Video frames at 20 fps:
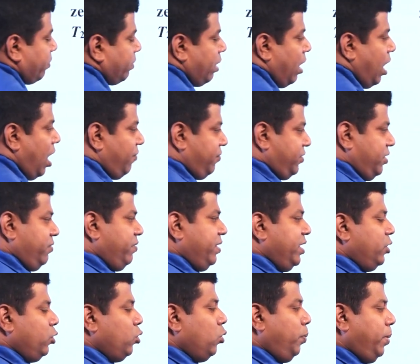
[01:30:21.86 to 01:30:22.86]
After we
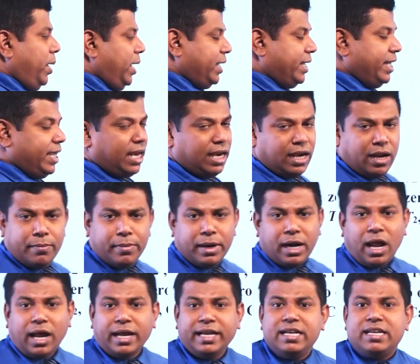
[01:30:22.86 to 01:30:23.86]
do practical number
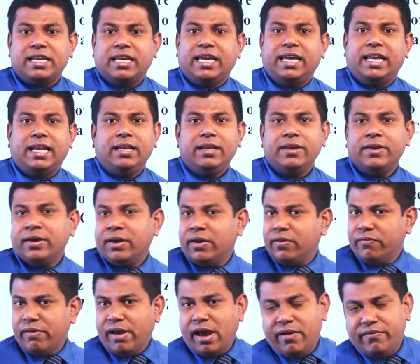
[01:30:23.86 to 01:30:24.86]
19,
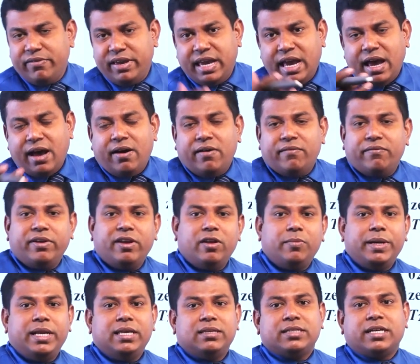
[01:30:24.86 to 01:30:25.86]
where we will
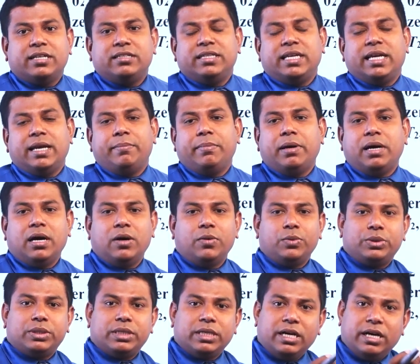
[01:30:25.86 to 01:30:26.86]
be discussing
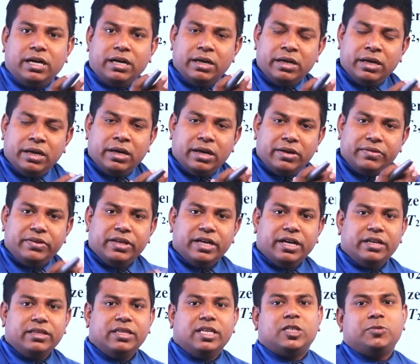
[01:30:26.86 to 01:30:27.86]
about the
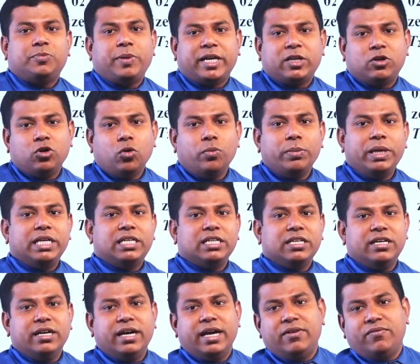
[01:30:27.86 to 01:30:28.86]

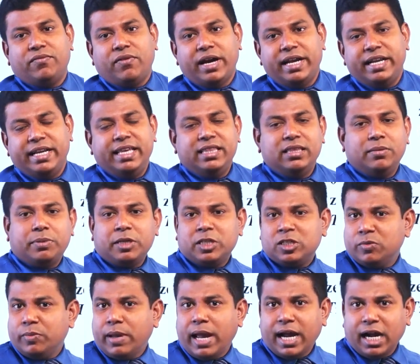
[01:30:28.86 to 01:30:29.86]
spectrometer and finding the
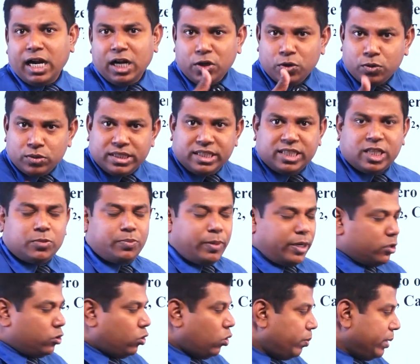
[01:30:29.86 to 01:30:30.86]
prism angle using the
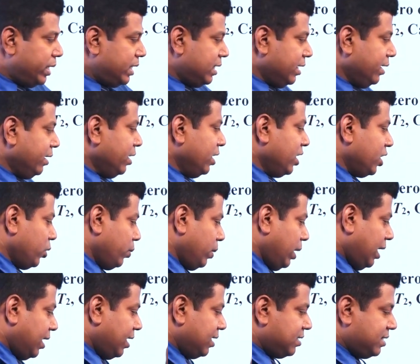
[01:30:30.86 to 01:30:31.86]
spectrometer, you will
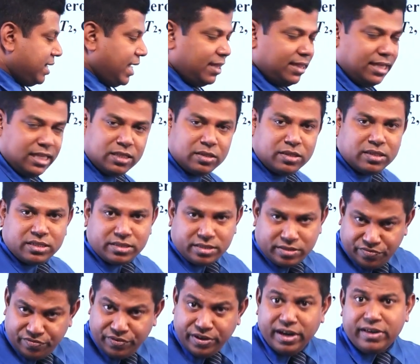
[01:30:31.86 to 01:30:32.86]
understand this
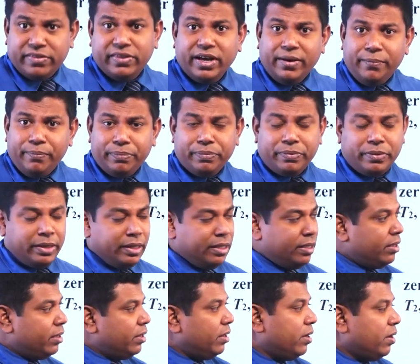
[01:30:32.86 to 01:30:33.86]
further.
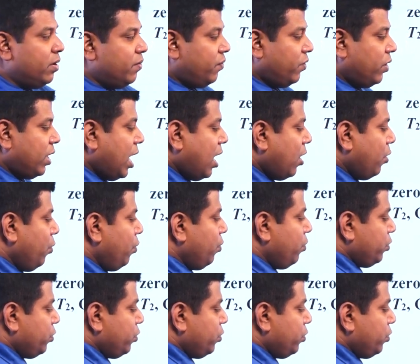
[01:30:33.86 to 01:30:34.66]
For now,